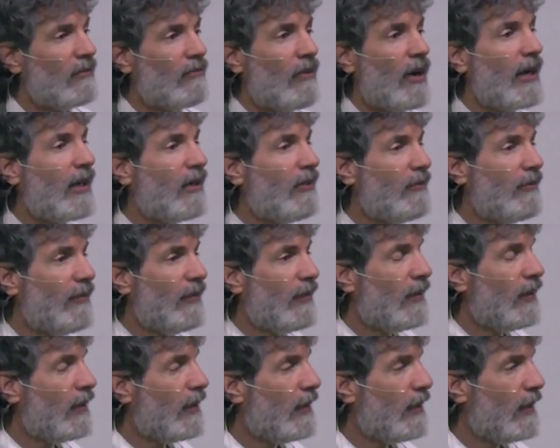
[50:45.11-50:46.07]
record,
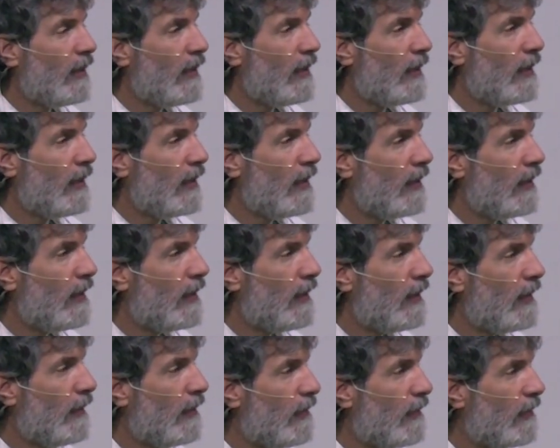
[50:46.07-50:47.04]

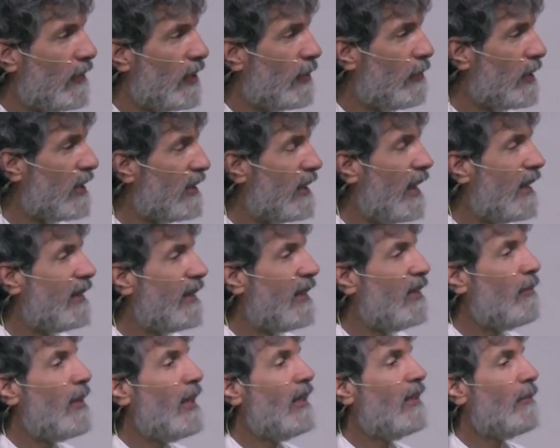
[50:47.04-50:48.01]
some mistake that
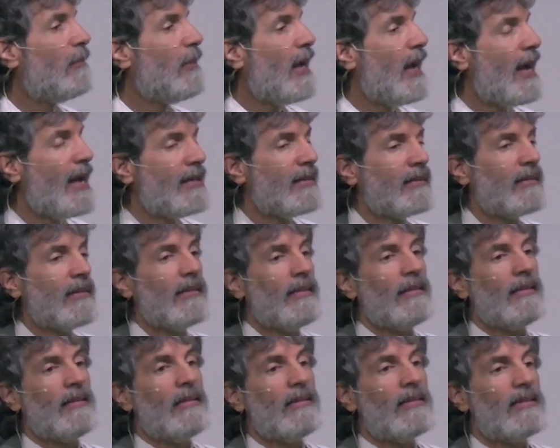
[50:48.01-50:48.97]
you made in the past,
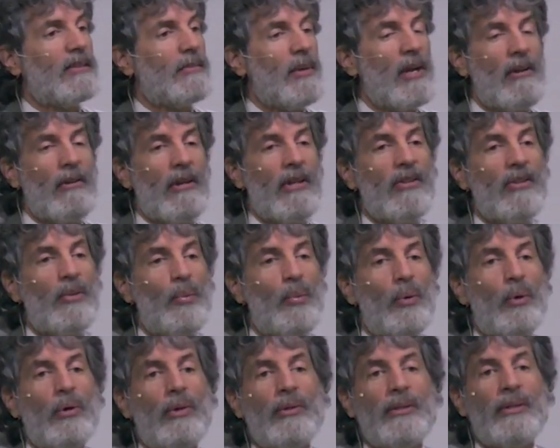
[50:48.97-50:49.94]
some area of the
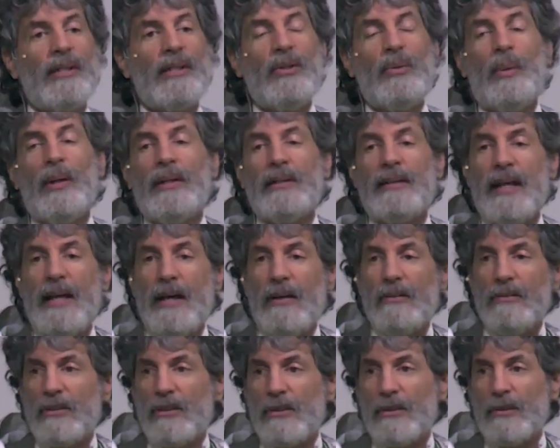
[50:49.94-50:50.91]
world that you went
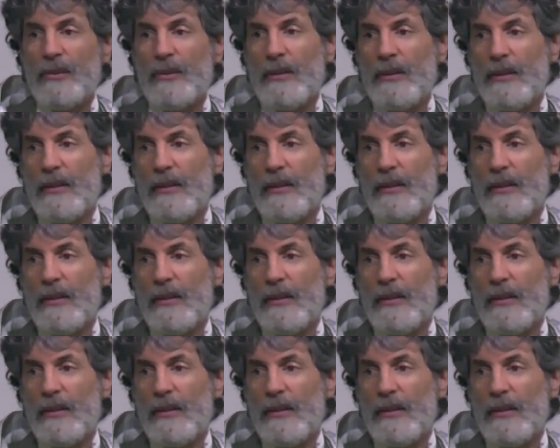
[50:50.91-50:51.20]
down to, and